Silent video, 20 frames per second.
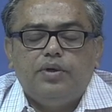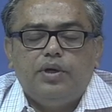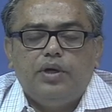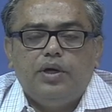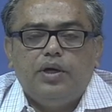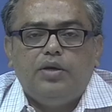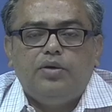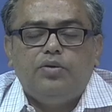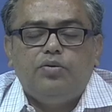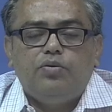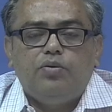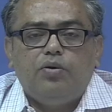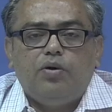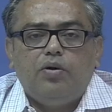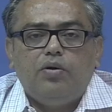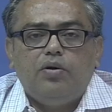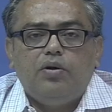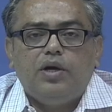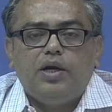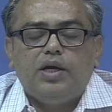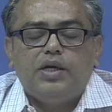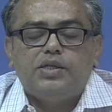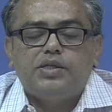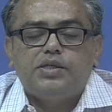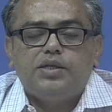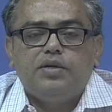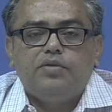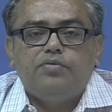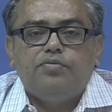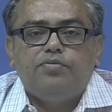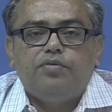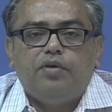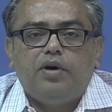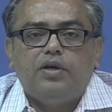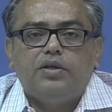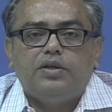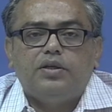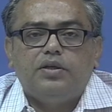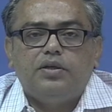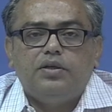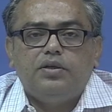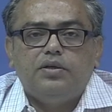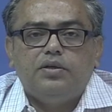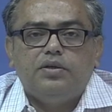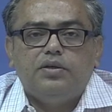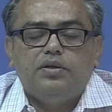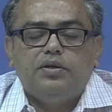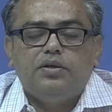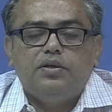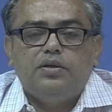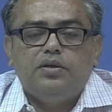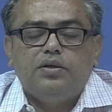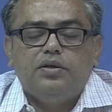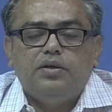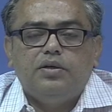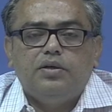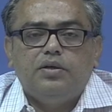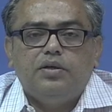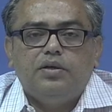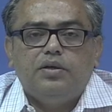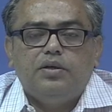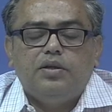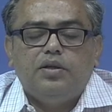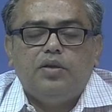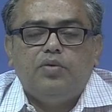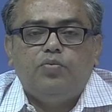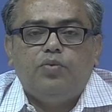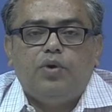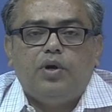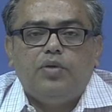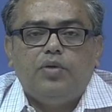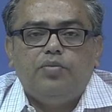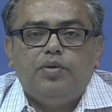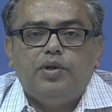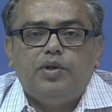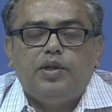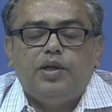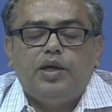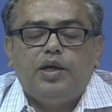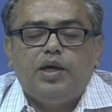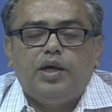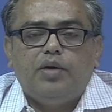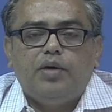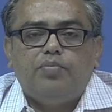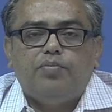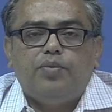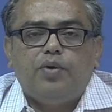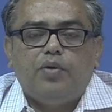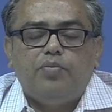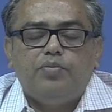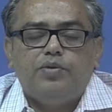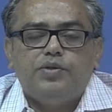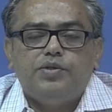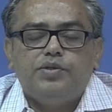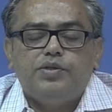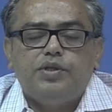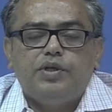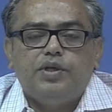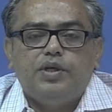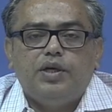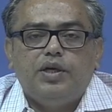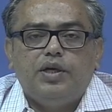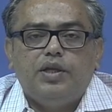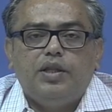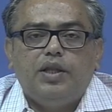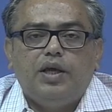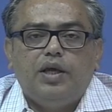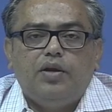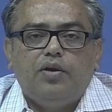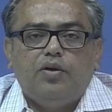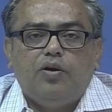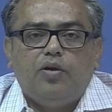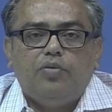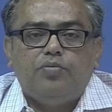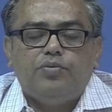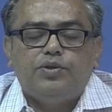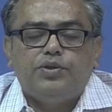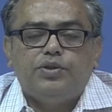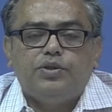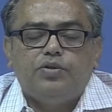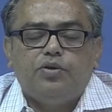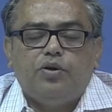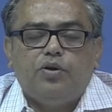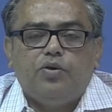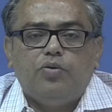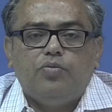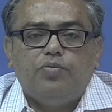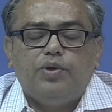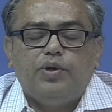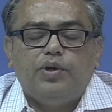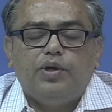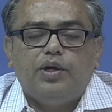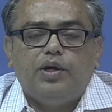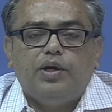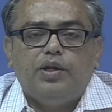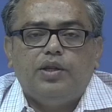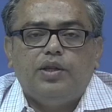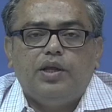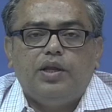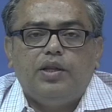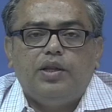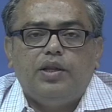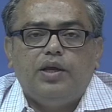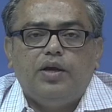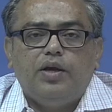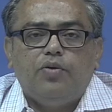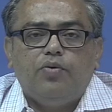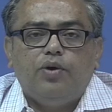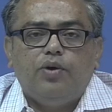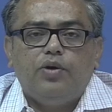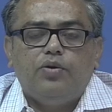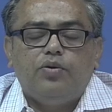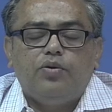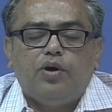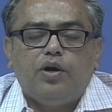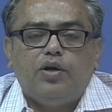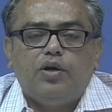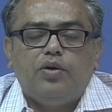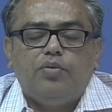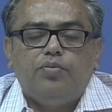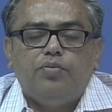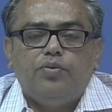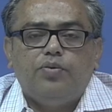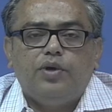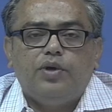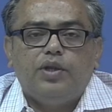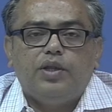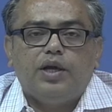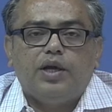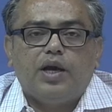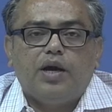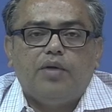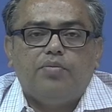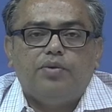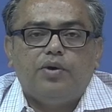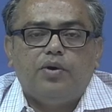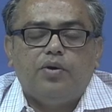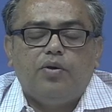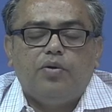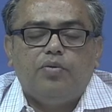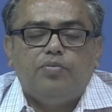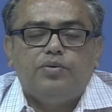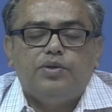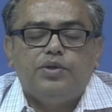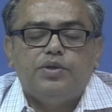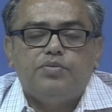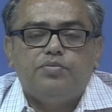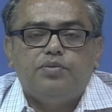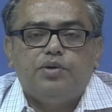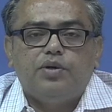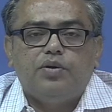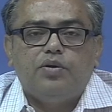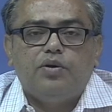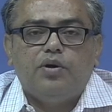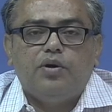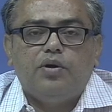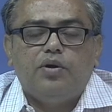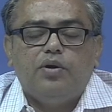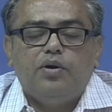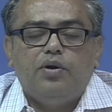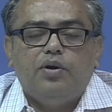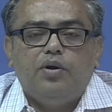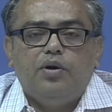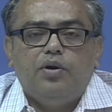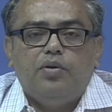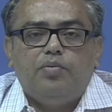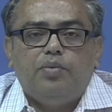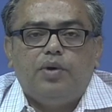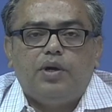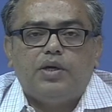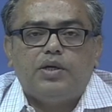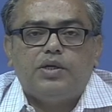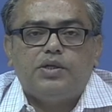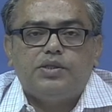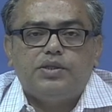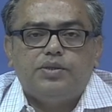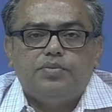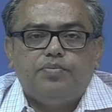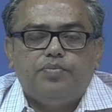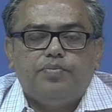It do not extend further than whatever they have promised in the incorporation document that they are going to contribute in the capital of this particular partnership.